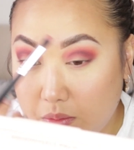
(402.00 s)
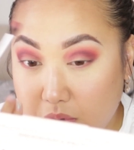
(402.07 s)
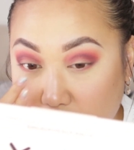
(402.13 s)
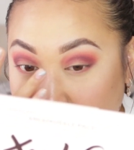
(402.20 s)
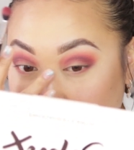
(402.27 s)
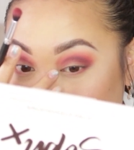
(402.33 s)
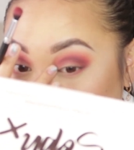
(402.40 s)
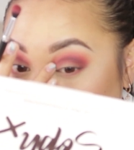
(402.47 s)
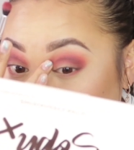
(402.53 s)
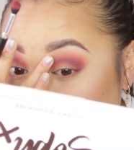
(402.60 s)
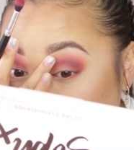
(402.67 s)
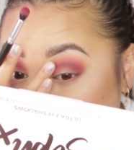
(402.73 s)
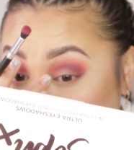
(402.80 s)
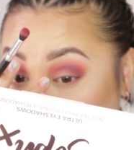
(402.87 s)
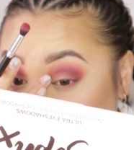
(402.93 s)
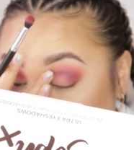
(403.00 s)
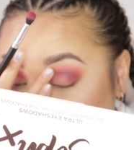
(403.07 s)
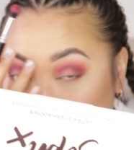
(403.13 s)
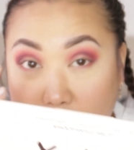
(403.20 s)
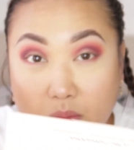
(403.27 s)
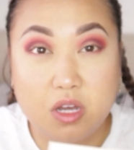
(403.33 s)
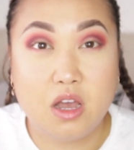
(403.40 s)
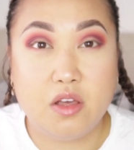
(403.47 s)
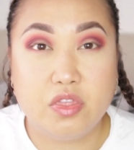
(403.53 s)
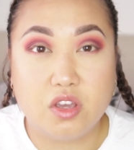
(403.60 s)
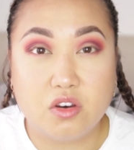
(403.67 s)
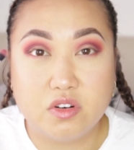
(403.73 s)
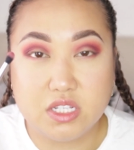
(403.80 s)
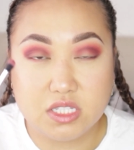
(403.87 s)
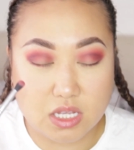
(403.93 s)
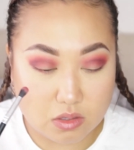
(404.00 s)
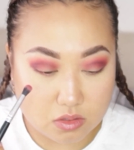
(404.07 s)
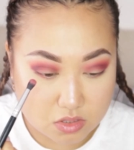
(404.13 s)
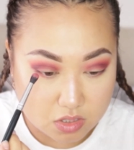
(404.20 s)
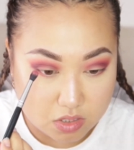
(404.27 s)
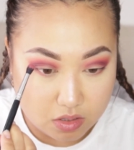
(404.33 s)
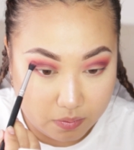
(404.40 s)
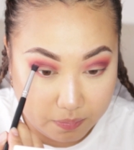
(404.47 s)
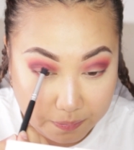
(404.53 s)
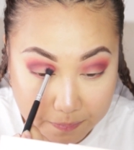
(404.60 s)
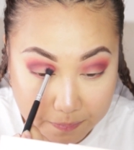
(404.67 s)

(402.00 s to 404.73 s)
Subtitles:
Because I'm cutting it out, I'm cutting the crease out, so